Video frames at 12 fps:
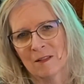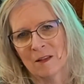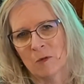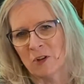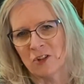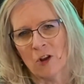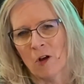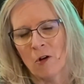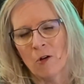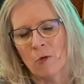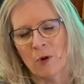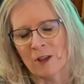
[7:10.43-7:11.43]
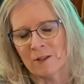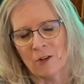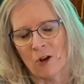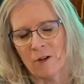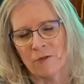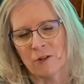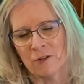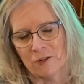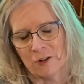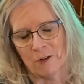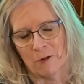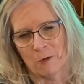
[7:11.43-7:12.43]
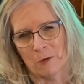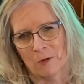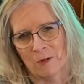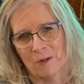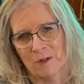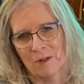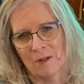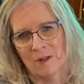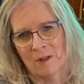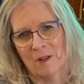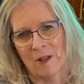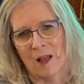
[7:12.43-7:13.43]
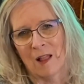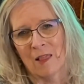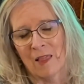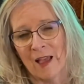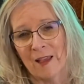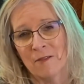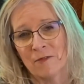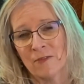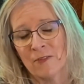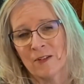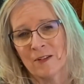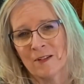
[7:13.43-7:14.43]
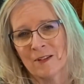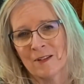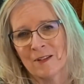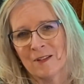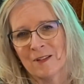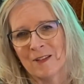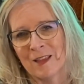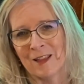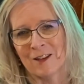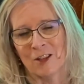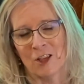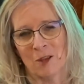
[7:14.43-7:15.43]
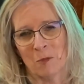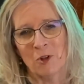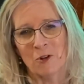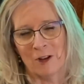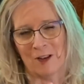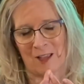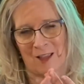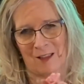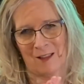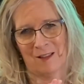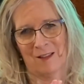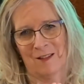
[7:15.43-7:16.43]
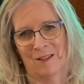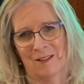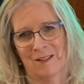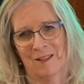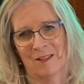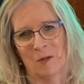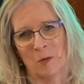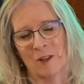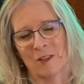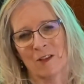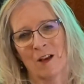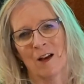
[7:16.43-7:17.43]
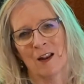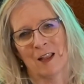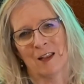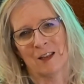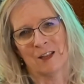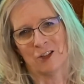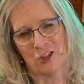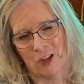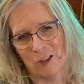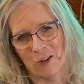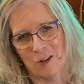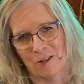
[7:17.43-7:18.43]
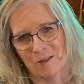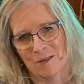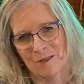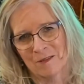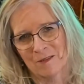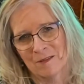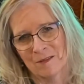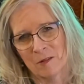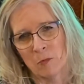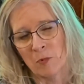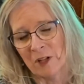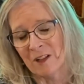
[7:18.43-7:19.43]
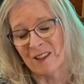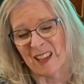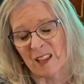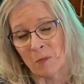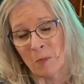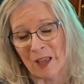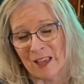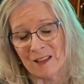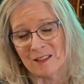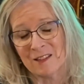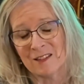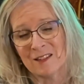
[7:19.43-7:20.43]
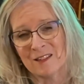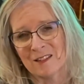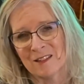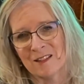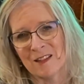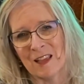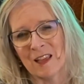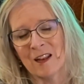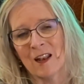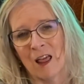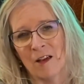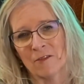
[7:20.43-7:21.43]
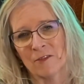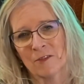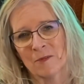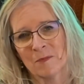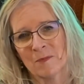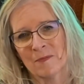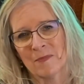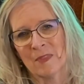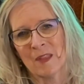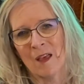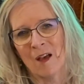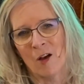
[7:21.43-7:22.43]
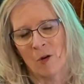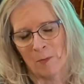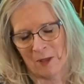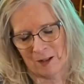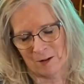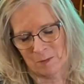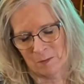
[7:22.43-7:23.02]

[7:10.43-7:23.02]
which always offers you a life in community with God and each other, built and based in love. Amen.